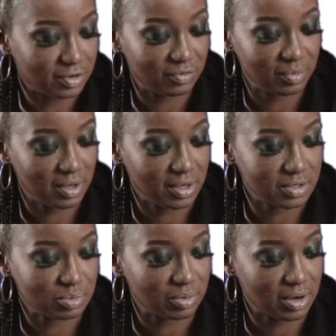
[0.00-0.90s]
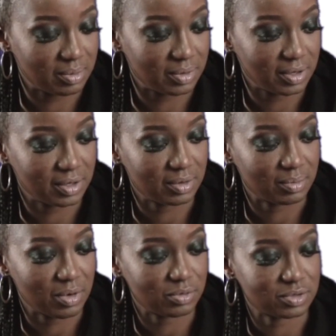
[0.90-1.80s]
of me is probably the
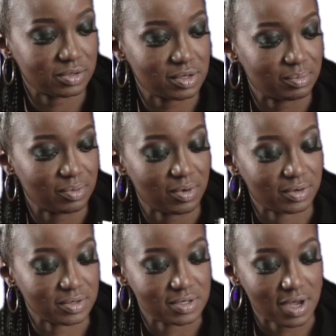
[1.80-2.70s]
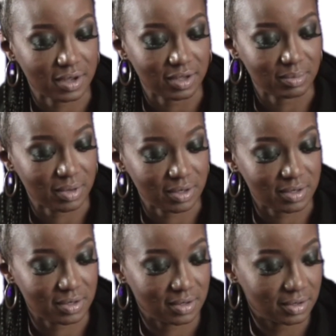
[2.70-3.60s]
most important document
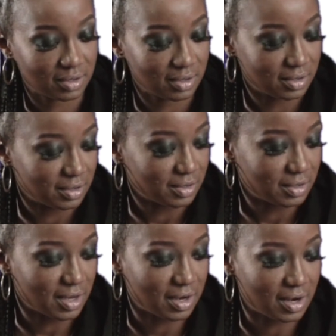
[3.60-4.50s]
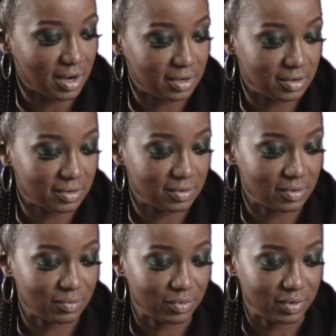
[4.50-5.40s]
that I
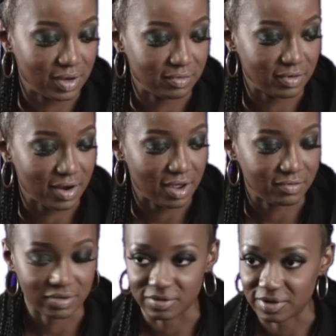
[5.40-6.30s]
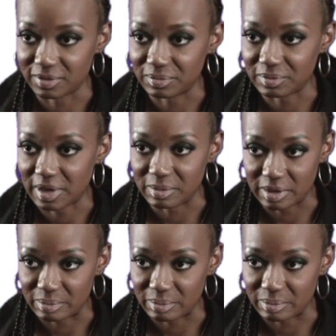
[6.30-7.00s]
will ever have other than maybe a